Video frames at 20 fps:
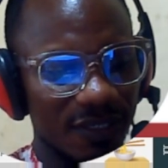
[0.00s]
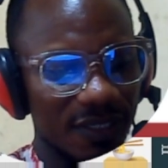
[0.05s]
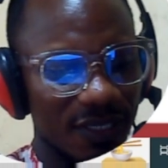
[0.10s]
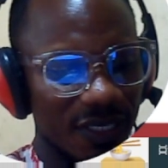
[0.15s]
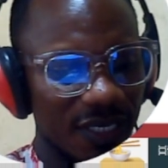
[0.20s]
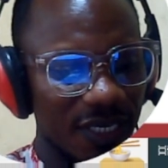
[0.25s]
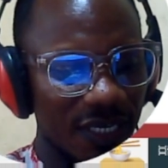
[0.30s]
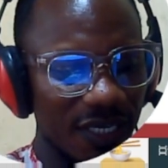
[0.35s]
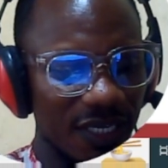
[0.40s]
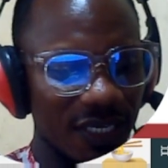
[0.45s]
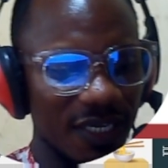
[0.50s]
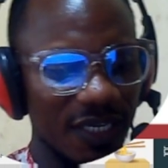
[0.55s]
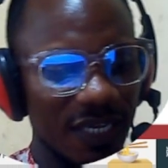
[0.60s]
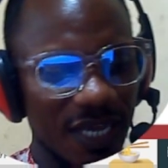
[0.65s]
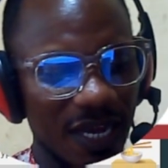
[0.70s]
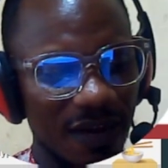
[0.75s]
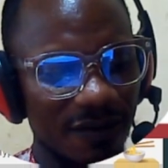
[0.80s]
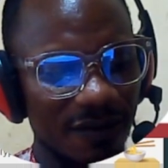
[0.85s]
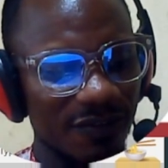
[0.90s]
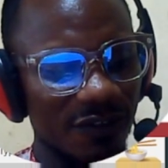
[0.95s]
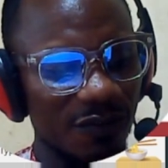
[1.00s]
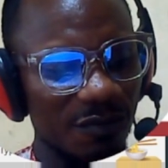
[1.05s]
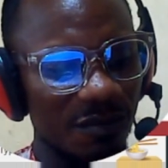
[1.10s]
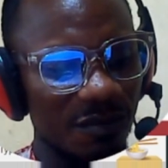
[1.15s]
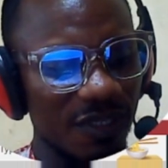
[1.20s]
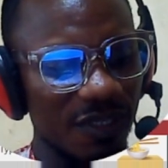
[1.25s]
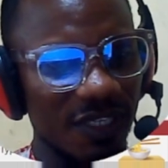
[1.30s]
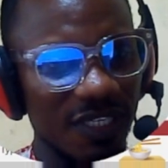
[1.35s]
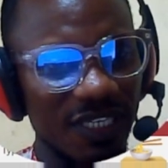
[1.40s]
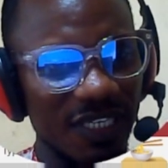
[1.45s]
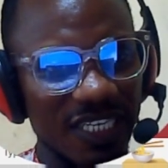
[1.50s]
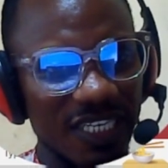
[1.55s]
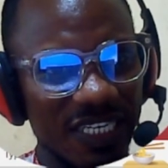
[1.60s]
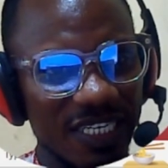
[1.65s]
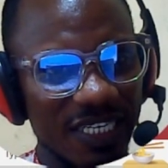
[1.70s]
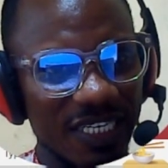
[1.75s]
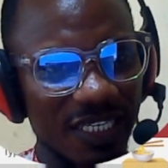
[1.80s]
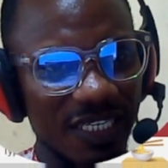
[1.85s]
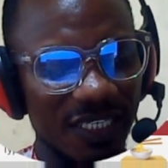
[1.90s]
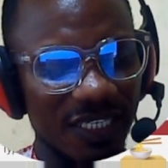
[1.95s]
Key have to be
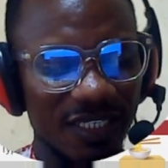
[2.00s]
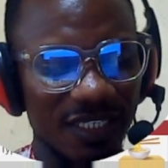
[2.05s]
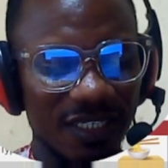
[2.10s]
E.